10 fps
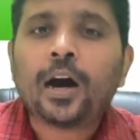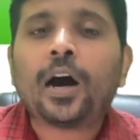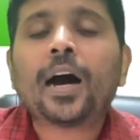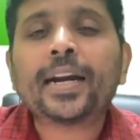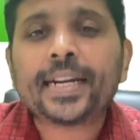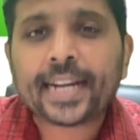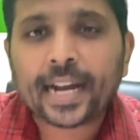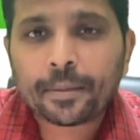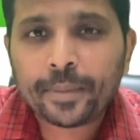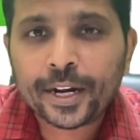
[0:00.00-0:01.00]
or it
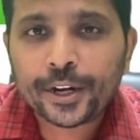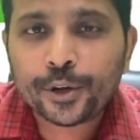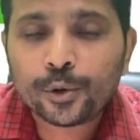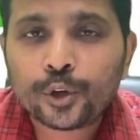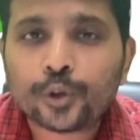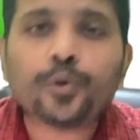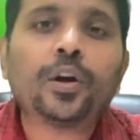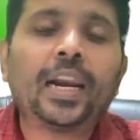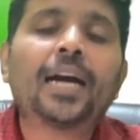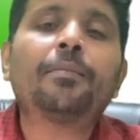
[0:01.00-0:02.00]
can be due to
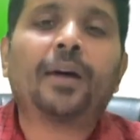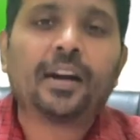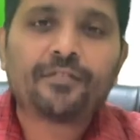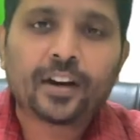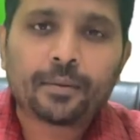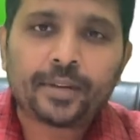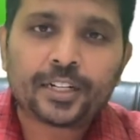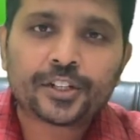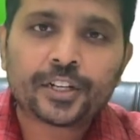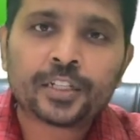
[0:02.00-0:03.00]
lung
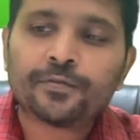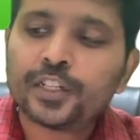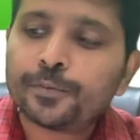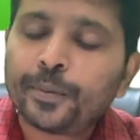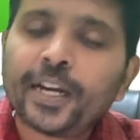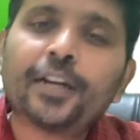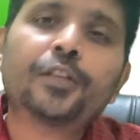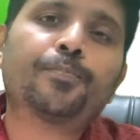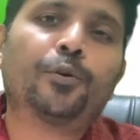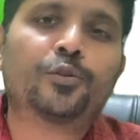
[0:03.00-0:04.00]
malformations which
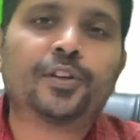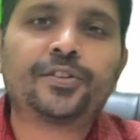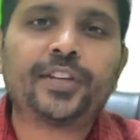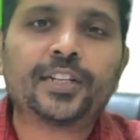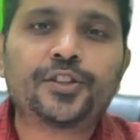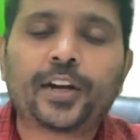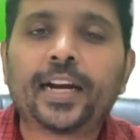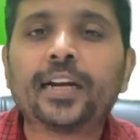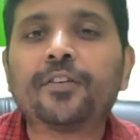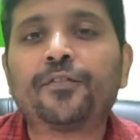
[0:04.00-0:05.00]
predisposes a
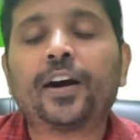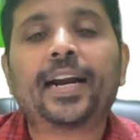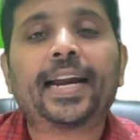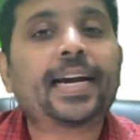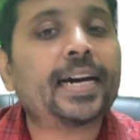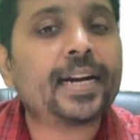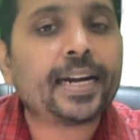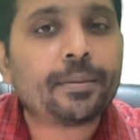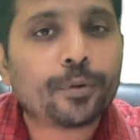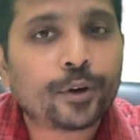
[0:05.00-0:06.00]
child for recurrent
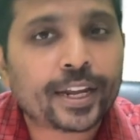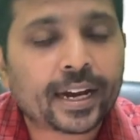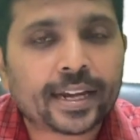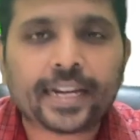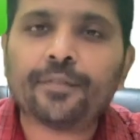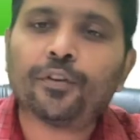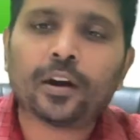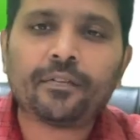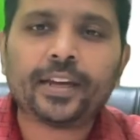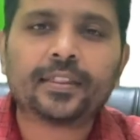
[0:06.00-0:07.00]
pneumonia
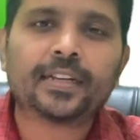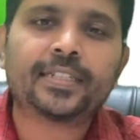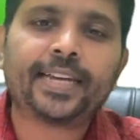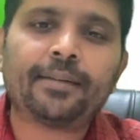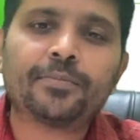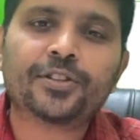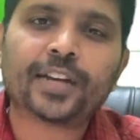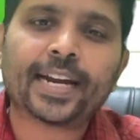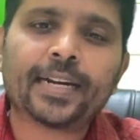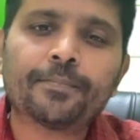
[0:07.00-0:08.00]
involving the same
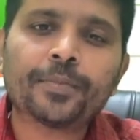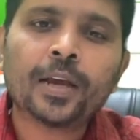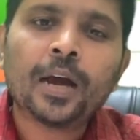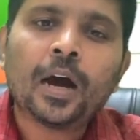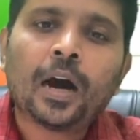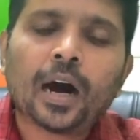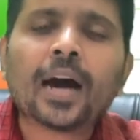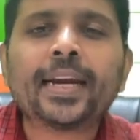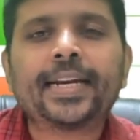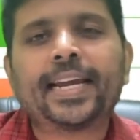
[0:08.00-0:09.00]
site,
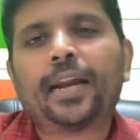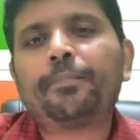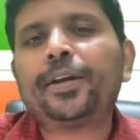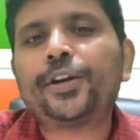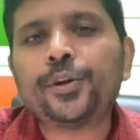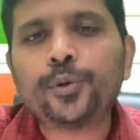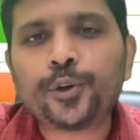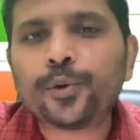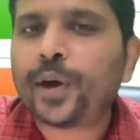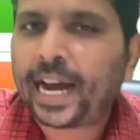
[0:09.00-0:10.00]
or it can be due
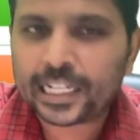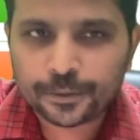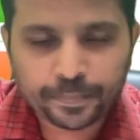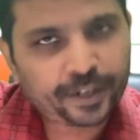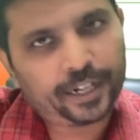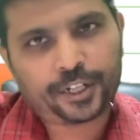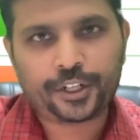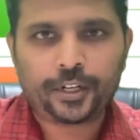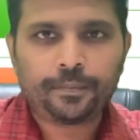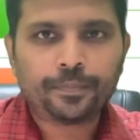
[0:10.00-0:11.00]
to
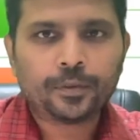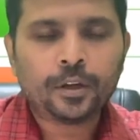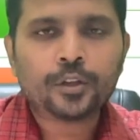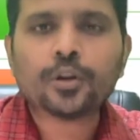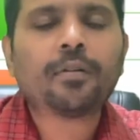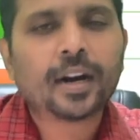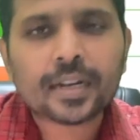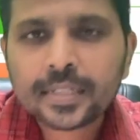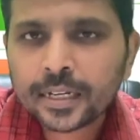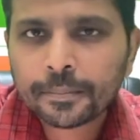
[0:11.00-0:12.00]
aspiration. So, what
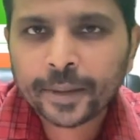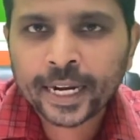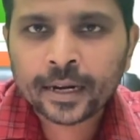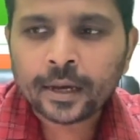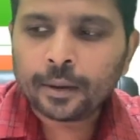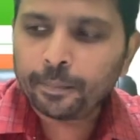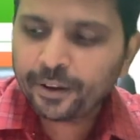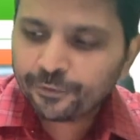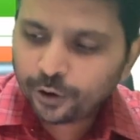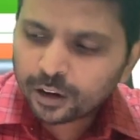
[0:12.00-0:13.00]
does it mean?
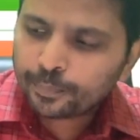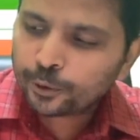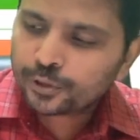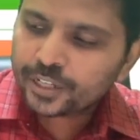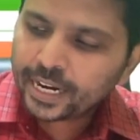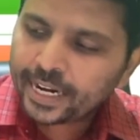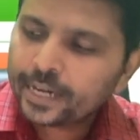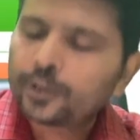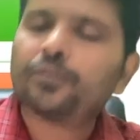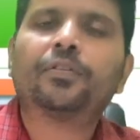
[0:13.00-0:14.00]
Before
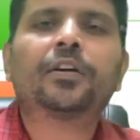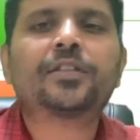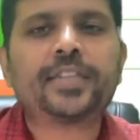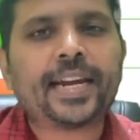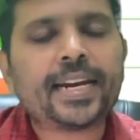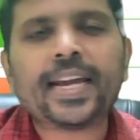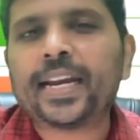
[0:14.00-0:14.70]
proceeding towards any